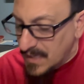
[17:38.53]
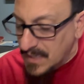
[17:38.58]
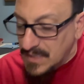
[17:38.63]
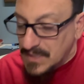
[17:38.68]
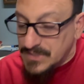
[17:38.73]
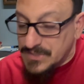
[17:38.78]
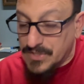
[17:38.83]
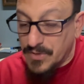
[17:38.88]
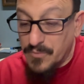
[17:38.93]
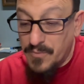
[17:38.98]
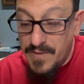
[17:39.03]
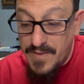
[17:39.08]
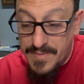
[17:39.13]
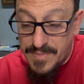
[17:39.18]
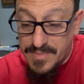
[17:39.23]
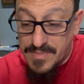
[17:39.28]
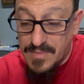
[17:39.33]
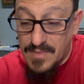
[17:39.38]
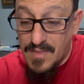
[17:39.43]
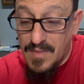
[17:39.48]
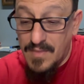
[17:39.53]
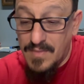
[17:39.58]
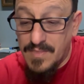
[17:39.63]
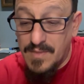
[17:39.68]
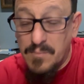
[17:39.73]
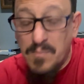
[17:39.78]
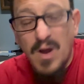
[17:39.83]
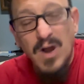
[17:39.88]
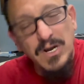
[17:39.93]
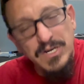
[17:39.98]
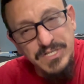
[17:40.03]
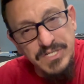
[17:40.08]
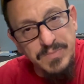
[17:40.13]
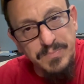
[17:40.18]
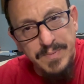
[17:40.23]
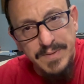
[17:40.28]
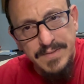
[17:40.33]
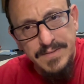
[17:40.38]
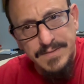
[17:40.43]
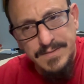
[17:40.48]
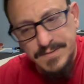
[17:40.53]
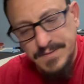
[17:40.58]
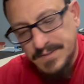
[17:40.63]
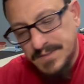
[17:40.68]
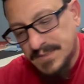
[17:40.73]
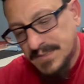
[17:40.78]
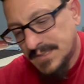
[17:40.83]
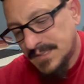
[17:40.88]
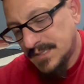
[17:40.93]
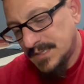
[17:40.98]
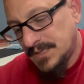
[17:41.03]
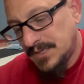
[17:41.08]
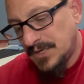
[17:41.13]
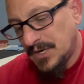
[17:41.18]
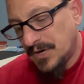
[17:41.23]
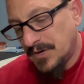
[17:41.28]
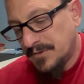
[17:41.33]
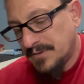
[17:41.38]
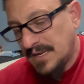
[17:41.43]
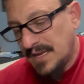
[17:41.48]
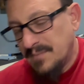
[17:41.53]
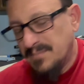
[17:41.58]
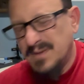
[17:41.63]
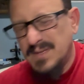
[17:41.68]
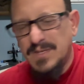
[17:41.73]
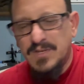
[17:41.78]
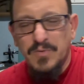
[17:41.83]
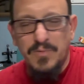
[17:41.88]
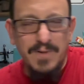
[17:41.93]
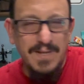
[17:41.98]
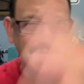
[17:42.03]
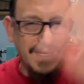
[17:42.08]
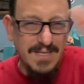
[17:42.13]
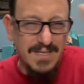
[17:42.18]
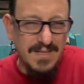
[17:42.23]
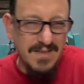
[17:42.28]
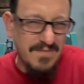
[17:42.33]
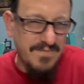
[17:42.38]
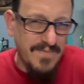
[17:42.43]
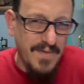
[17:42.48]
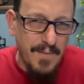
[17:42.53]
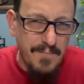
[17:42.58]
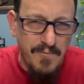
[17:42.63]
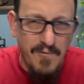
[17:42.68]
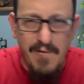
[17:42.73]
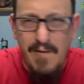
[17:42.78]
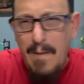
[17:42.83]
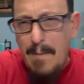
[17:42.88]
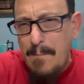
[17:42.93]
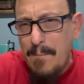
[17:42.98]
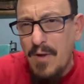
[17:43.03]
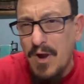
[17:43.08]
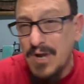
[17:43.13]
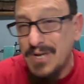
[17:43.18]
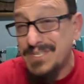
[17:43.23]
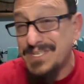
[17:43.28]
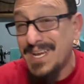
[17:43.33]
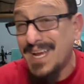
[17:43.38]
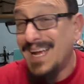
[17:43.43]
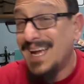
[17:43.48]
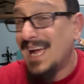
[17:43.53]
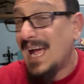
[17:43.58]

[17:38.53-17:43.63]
So with the March builds, in between February and March,